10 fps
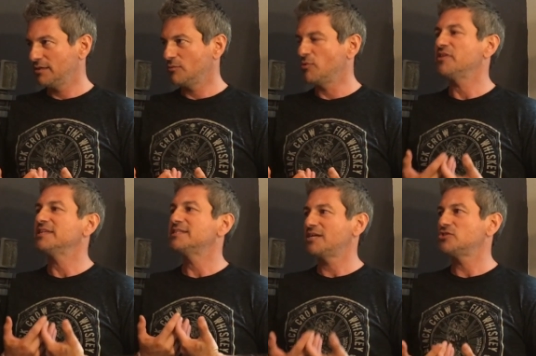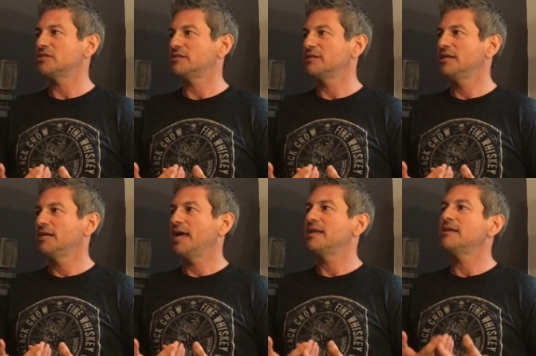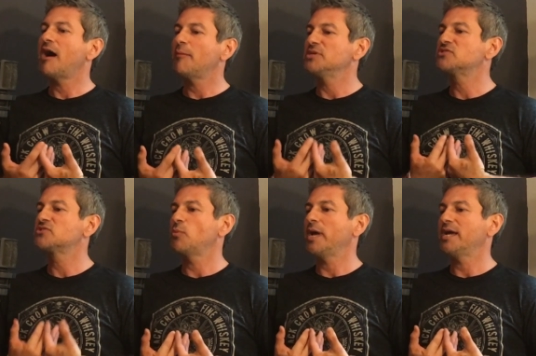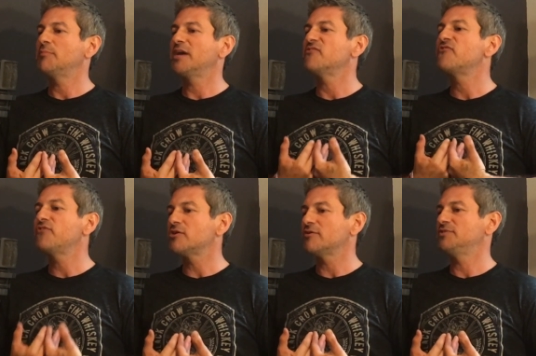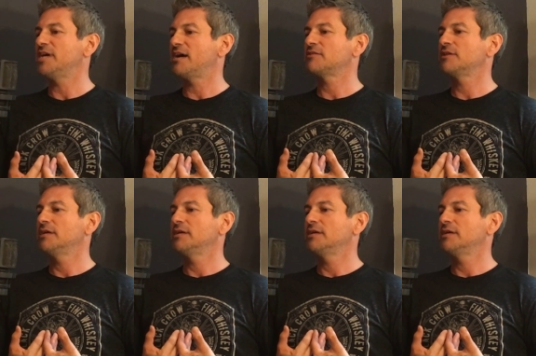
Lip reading: with intention and not be swayed by the fear of death,